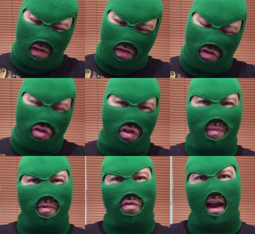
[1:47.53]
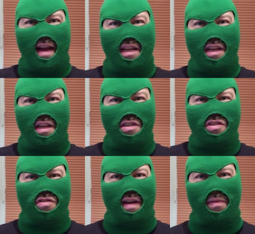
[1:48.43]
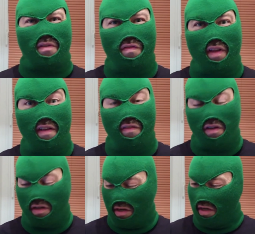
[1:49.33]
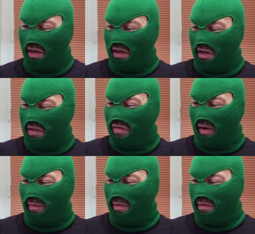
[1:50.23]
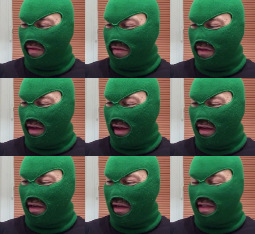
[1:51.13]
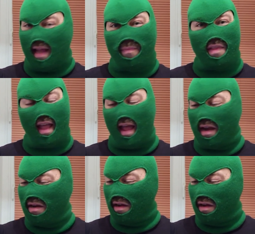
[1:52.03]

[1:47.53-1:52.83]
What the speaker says: German writing here to describe the flavor, so I won't even attempt that.